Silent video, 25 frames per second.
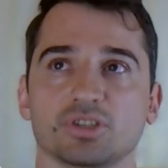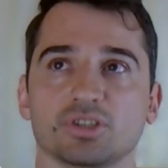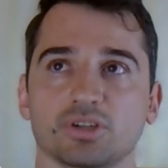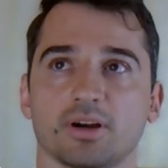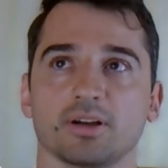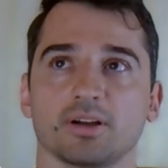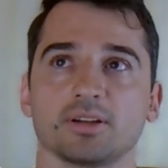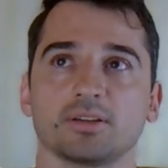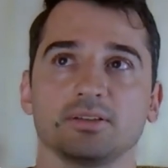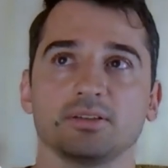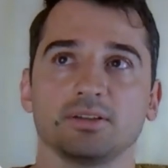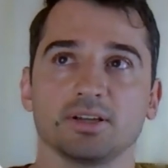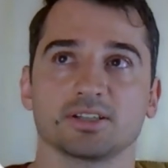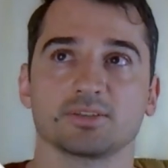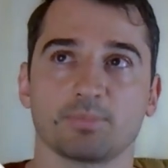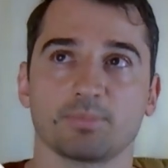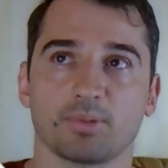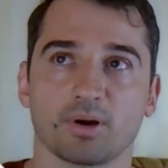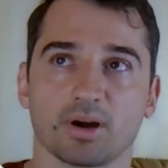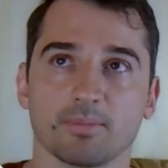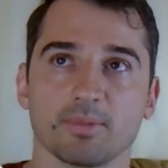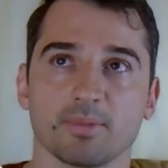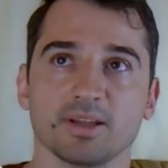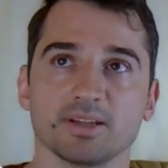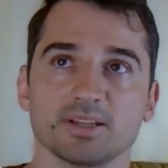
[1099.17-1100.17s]
We started
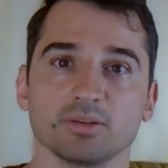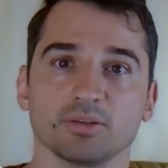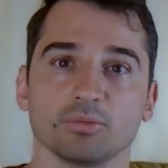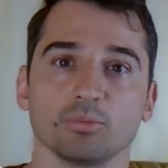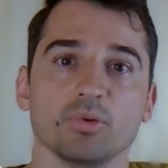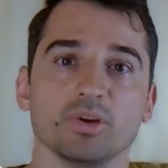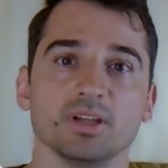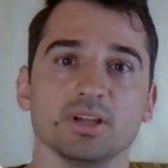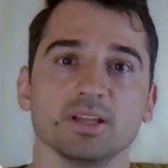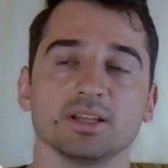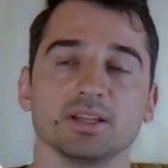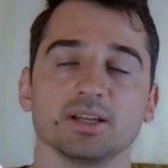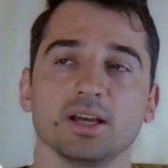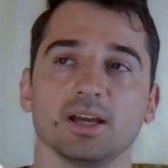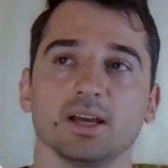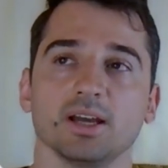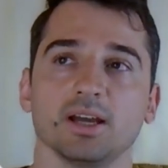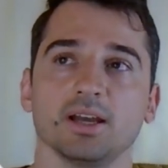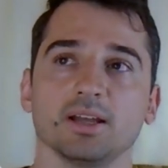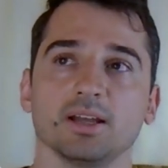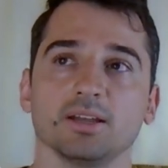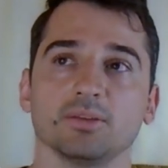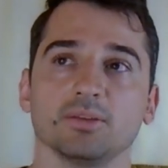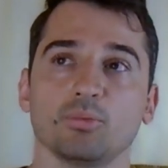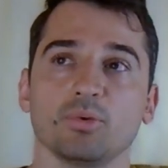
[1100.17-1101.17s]
experimenting with it,
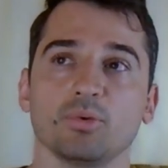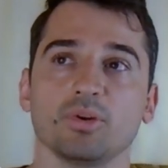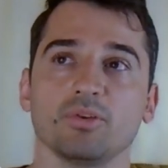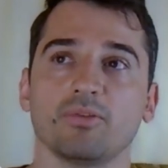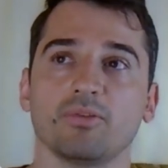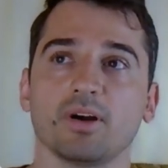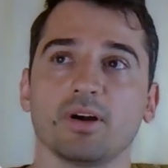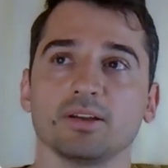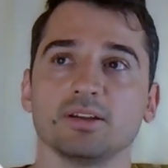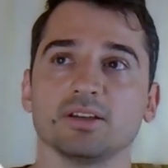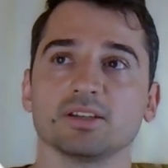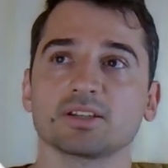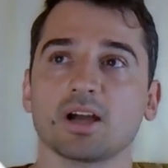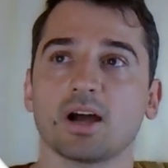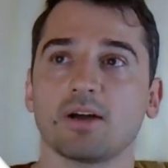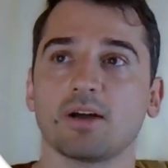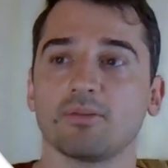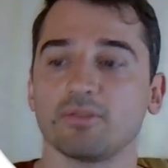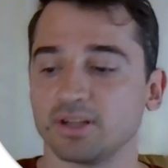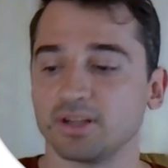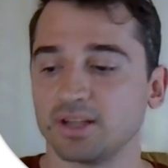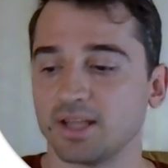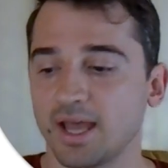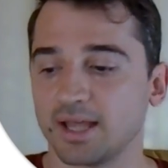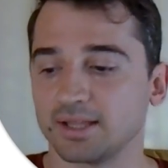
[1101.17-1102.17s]
and we
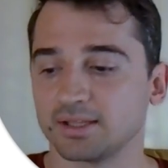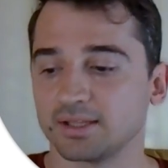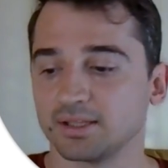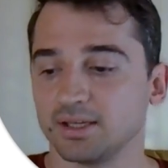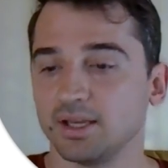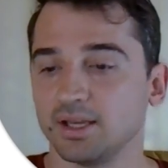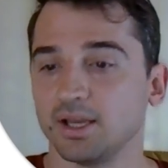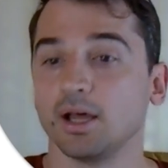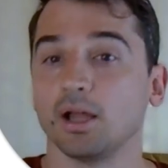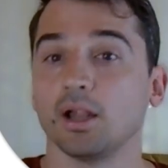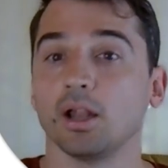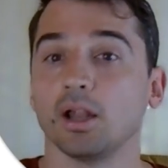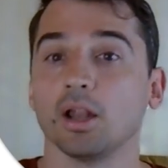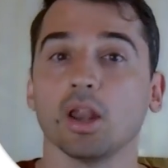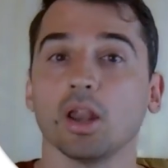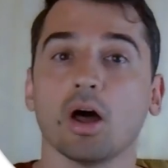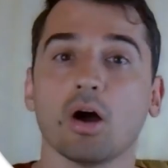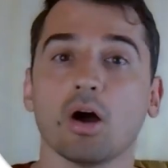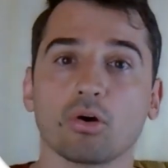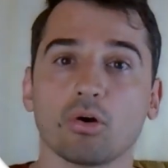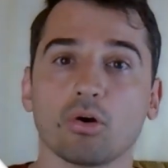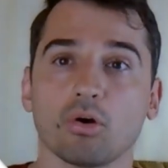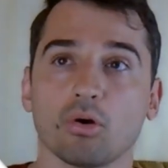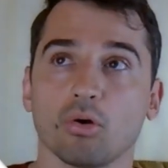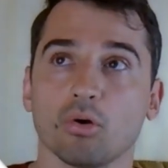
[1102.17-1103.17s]
discovered that a
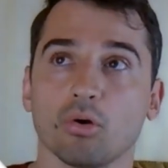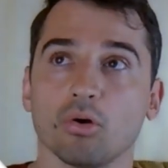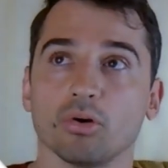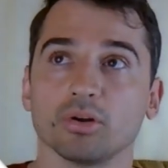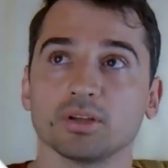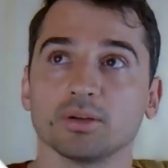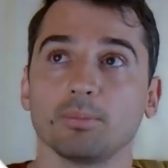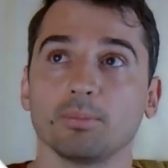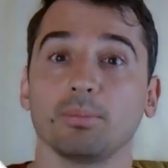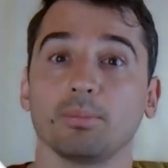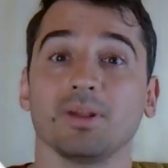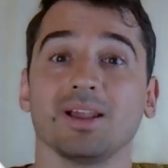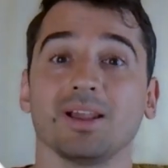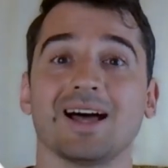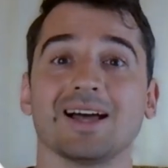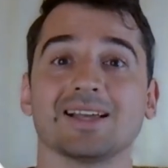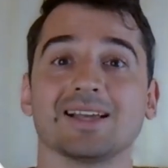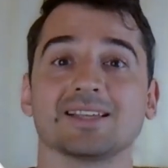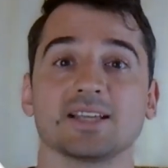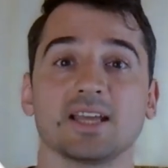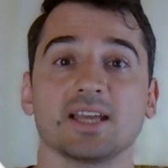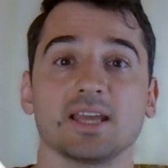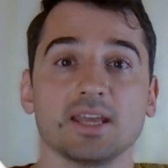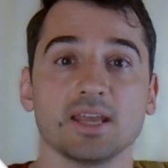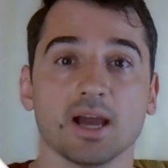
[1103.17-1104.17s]
low code
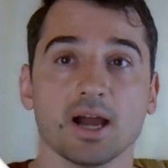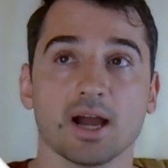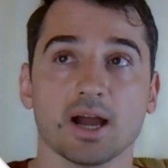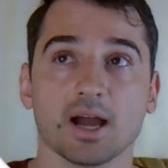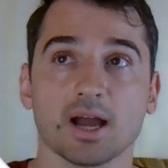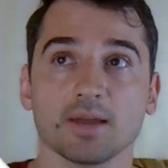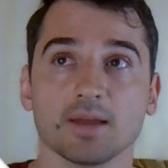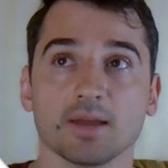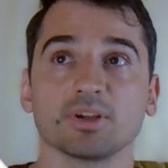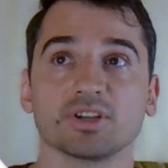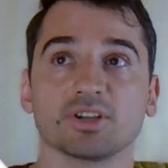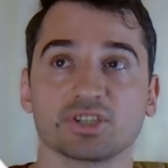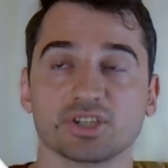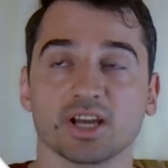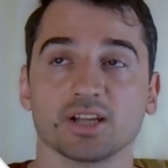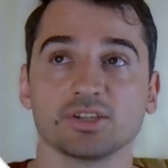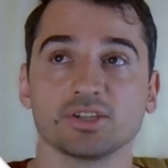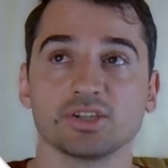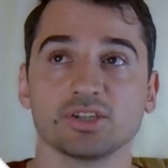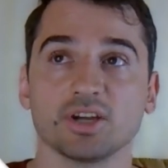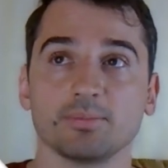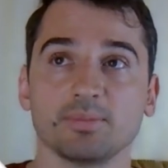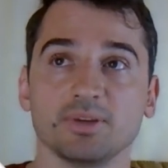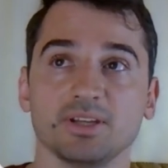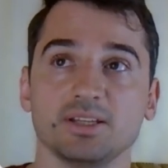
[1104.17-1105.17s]
plus AI plus
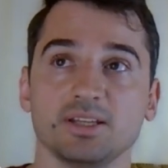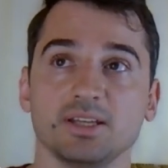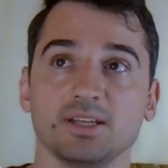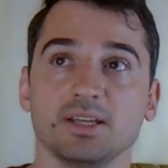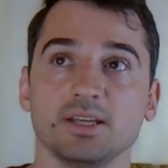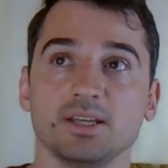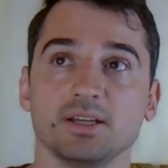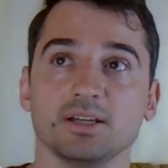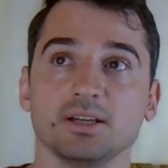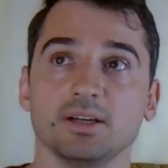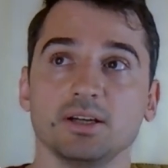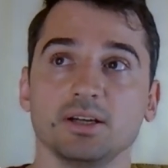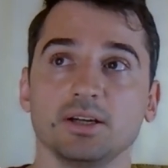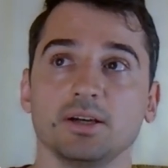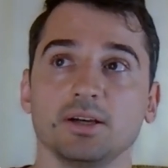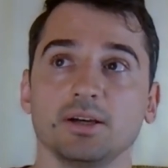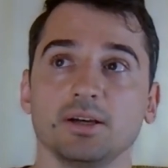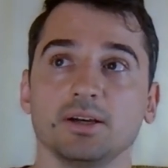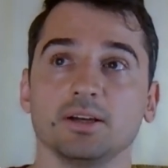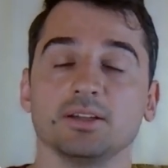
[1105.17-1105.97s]
ChatGPT,